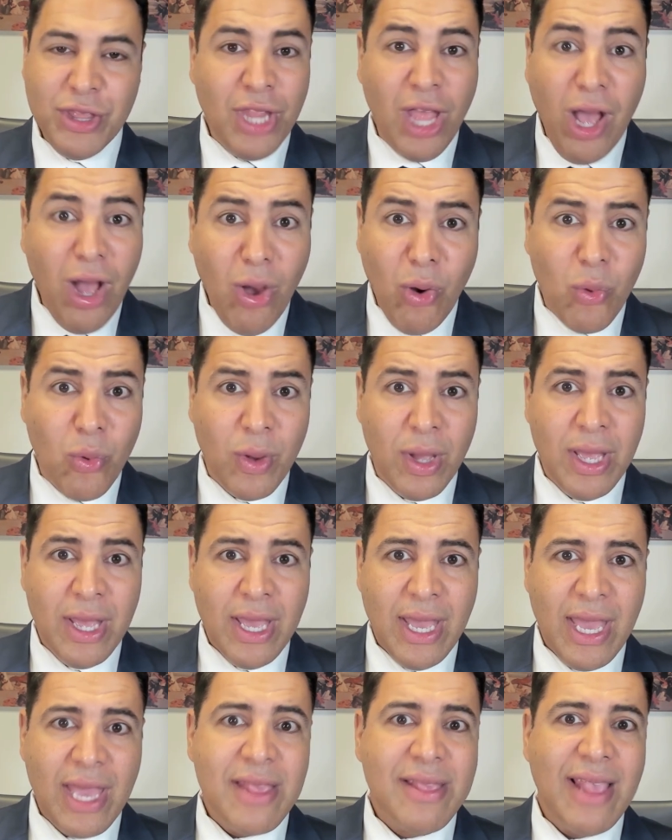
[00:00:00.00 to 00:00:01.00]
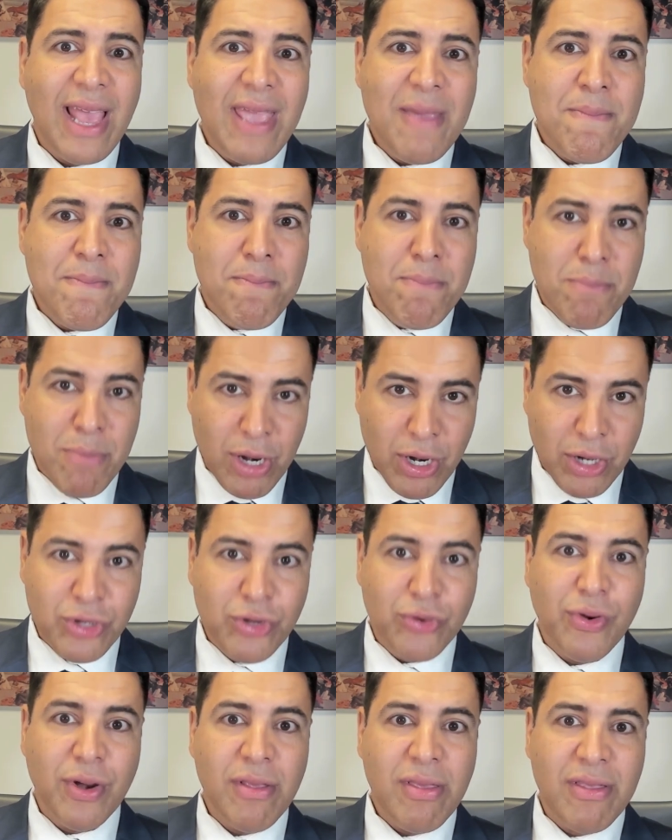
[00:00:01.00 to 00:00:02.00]
No! It's a
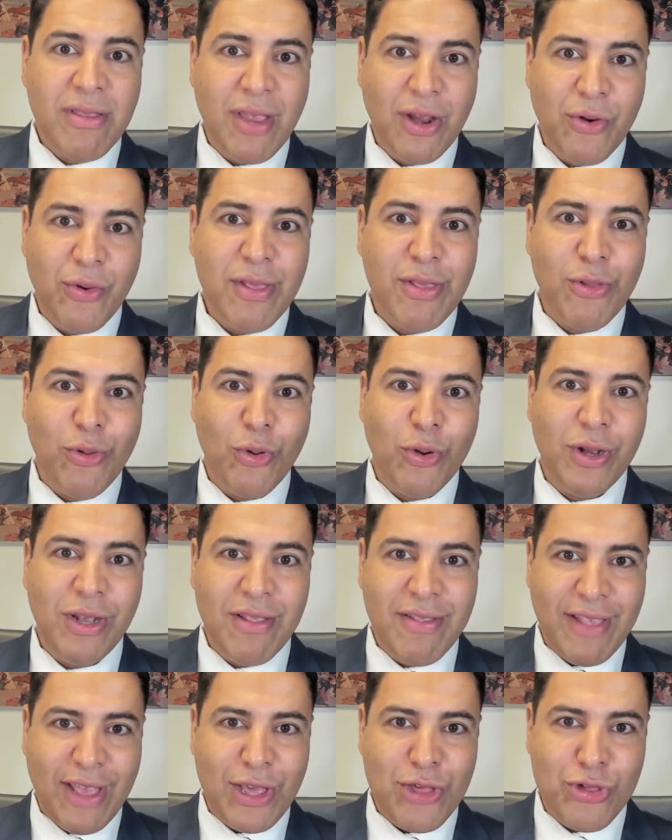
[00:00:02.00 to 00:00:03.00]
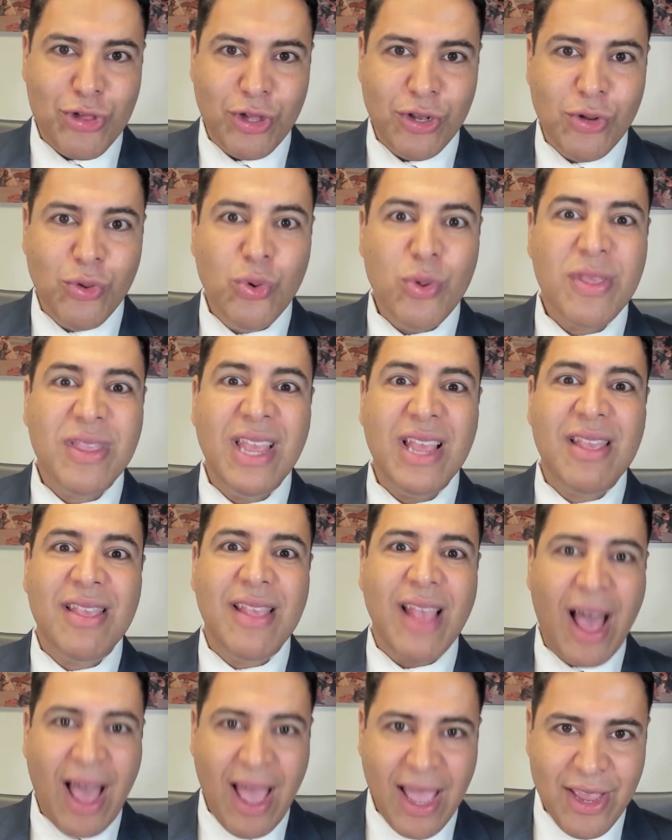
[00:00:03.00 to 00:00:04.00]
murderous terrorist organization whose
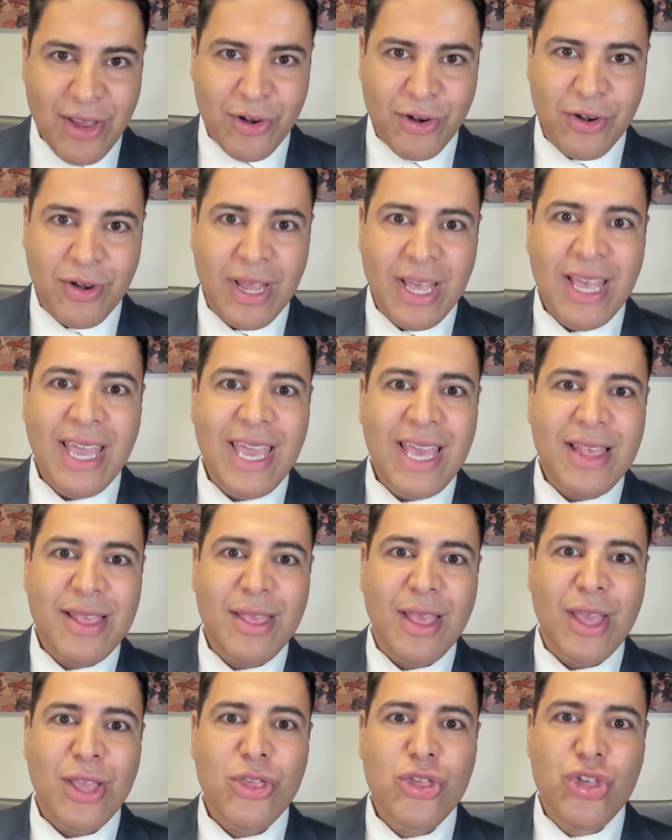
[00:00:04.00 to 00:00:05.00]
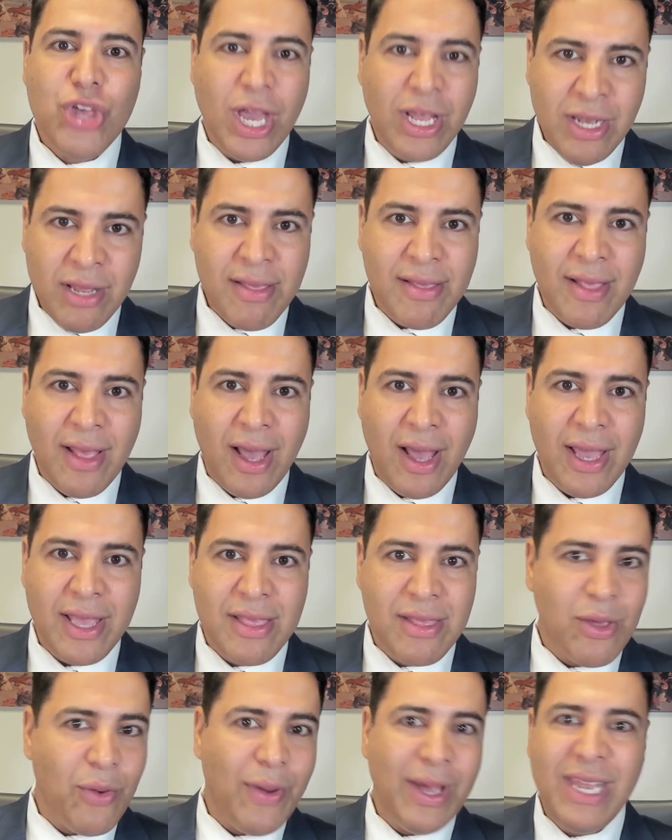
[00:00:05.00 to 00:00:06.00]
desire is
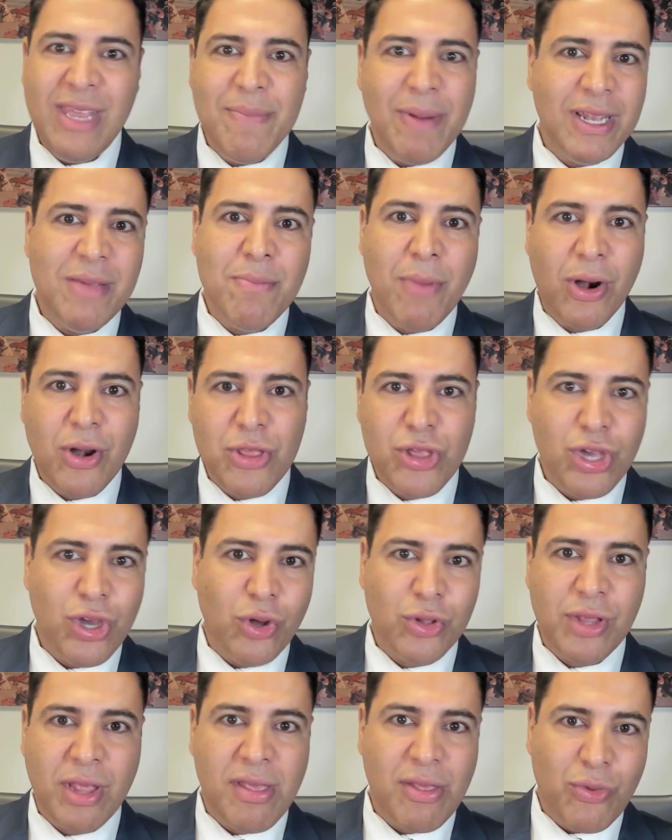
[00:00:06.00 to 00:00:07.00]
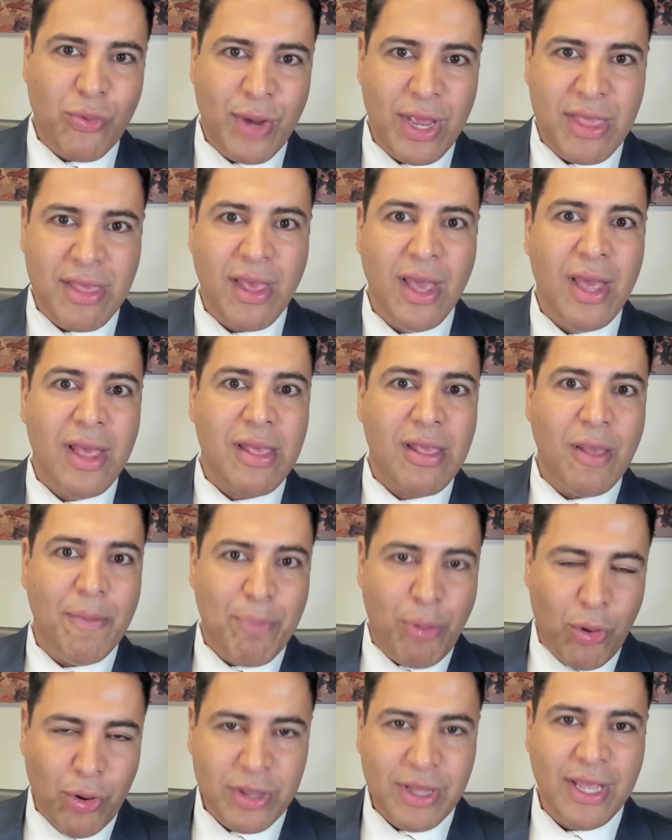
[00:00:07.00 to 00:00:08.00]
genocide. So anybody marching on the streets
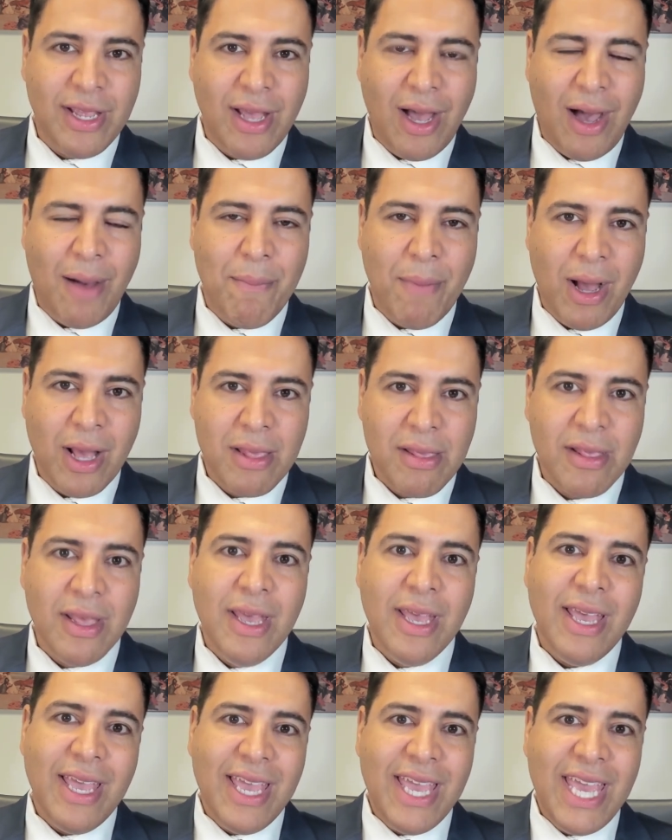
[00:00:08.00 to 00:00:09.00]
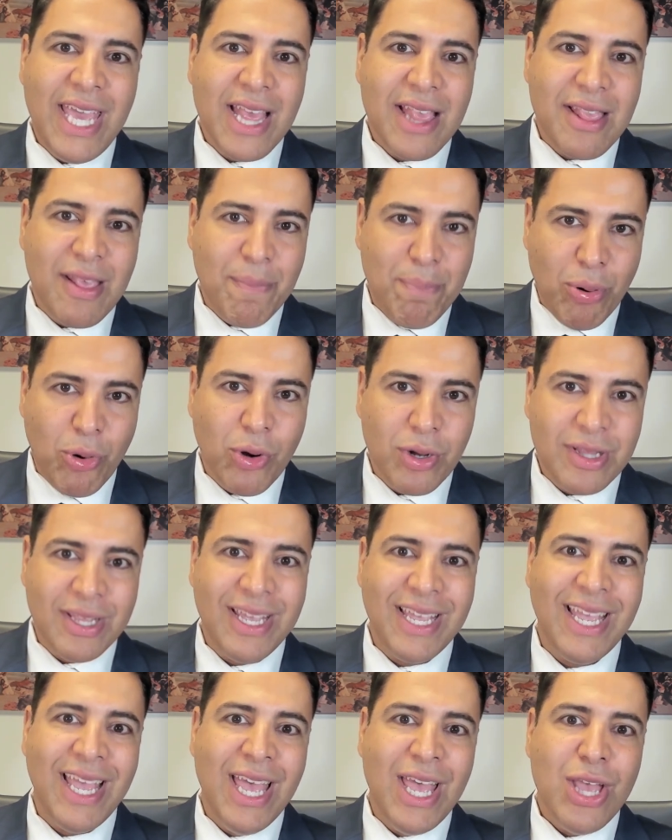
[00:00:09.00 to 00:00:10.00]
supporting Hamas, he is
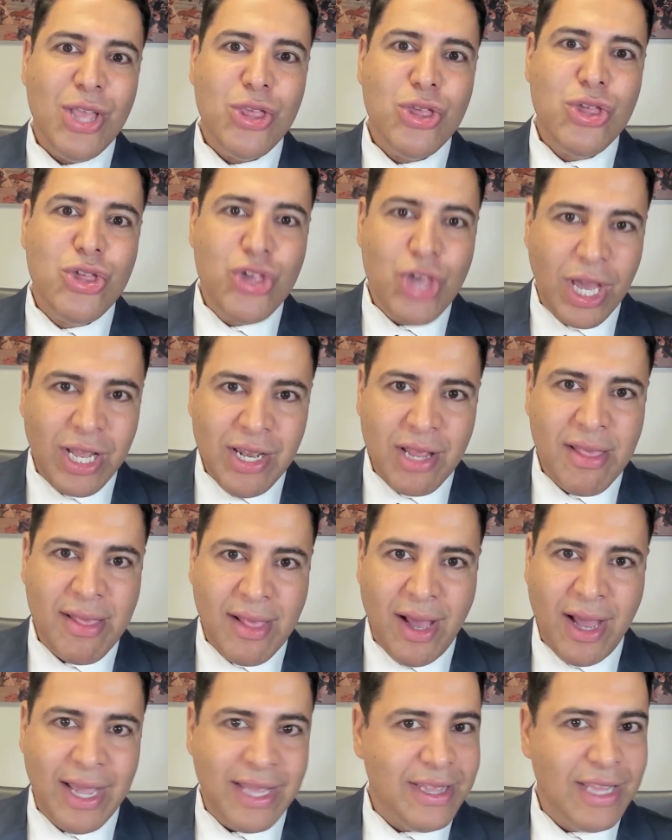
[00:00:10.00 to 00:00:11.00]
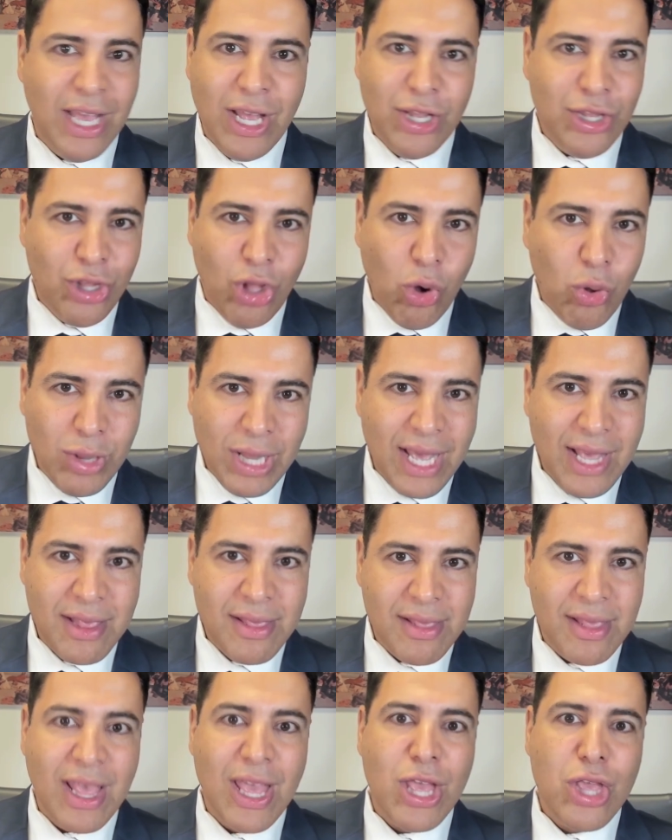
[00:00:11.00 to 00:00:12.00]
supporting genocide. No
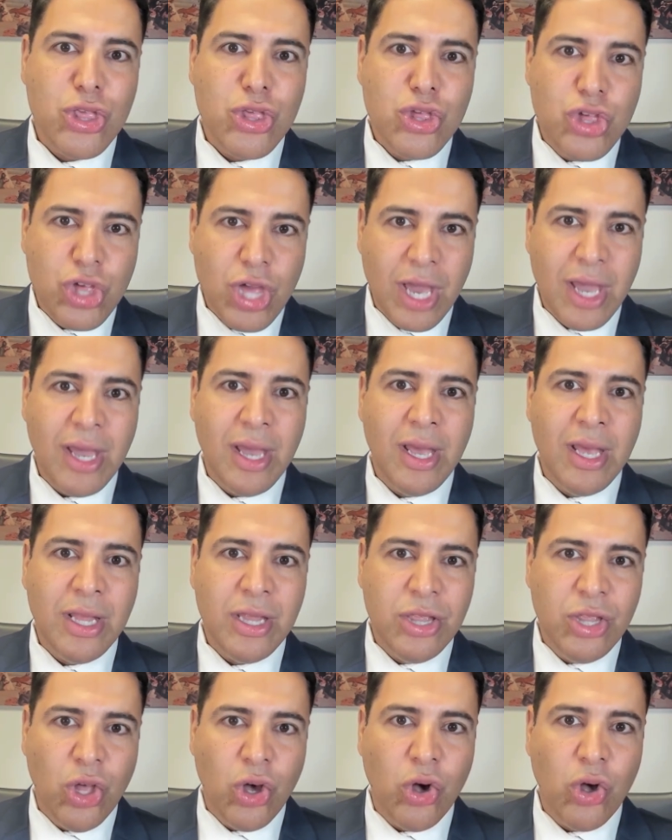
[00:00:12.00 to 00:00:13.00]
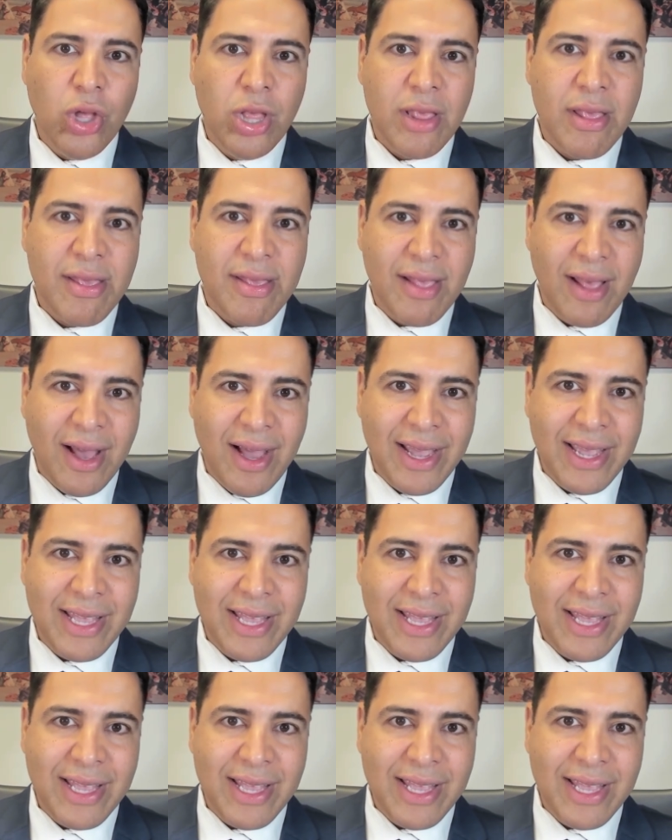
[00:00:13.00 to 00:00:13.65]
less. Genocide.